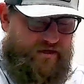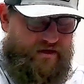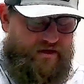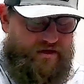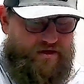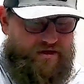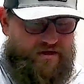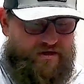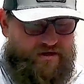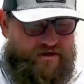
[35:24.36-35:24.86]

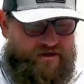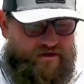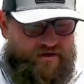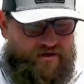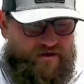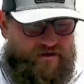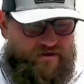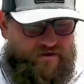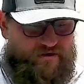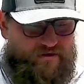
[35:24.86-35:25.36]

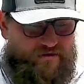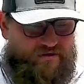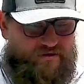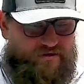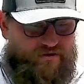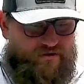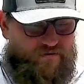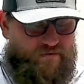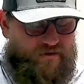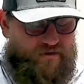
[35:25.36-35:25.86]

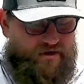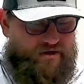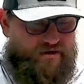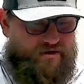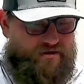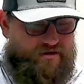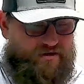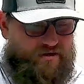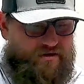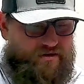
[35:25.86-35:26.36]
to
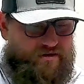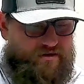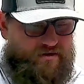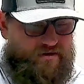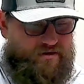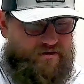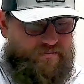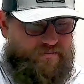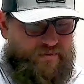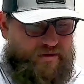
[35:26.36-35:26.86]
where
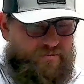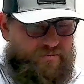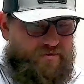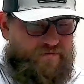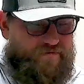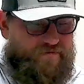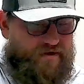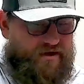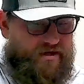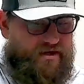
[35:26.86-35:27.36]
people
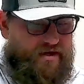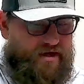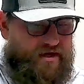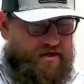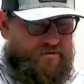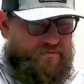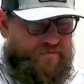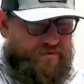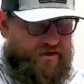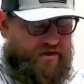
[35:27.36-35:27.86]
forget how
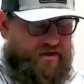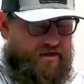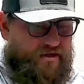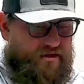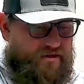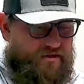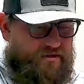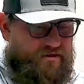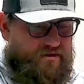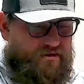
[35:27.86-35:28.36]
to play
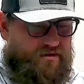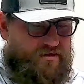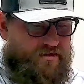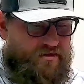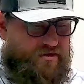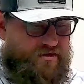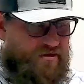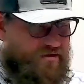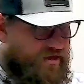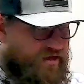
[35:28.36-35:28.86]

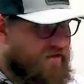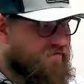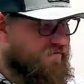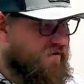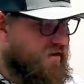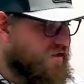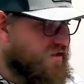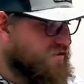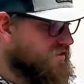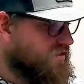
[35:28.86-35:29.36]

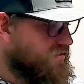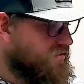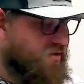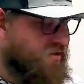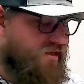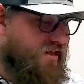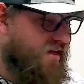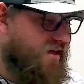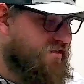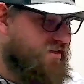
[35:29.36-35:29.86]
defense,
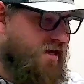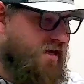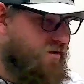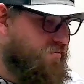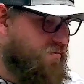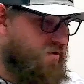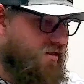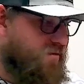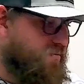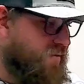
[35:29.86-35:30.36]
but that's got to
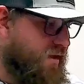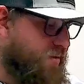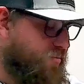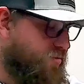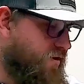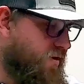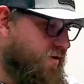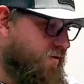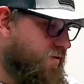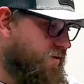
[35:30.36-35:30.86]
be the main
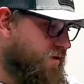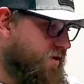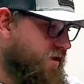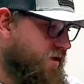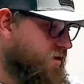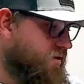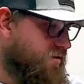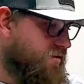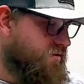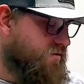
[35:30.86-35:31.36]

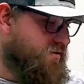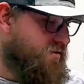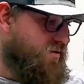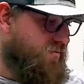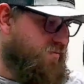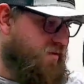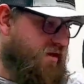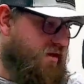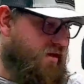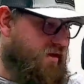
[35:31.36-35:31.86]
priority to
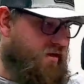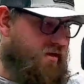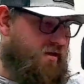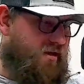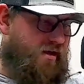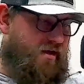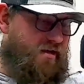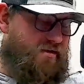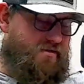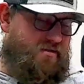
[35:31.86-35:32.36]
me.
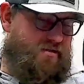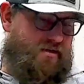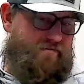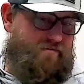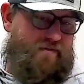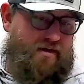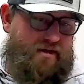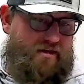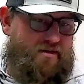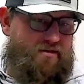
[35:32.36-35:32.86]
As
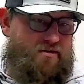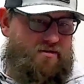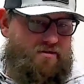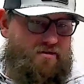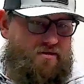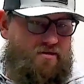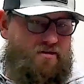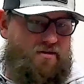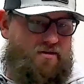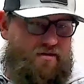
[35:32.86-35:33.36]
if I could,
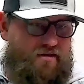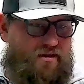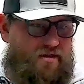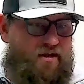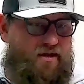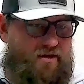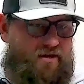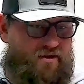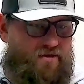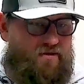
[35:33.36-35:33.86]

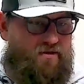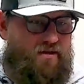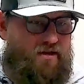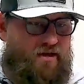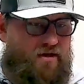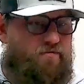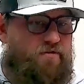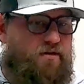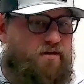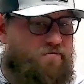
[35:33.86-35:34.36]

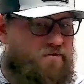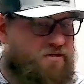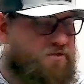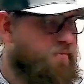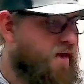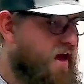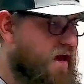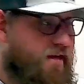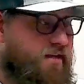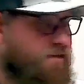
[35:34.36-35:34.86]
even if it's
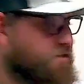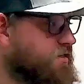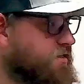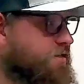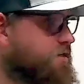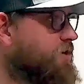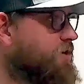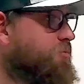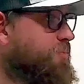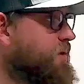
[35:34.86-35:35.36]
bad, because it's
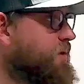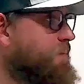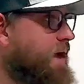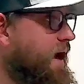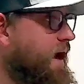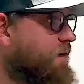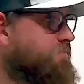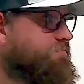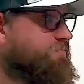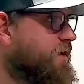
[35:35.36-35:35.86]
going to be
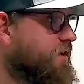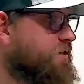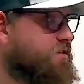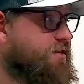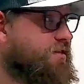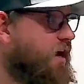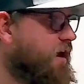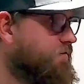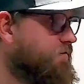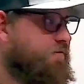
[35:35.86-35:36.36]
bad. It's
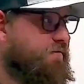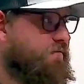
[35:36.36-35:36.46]
tough.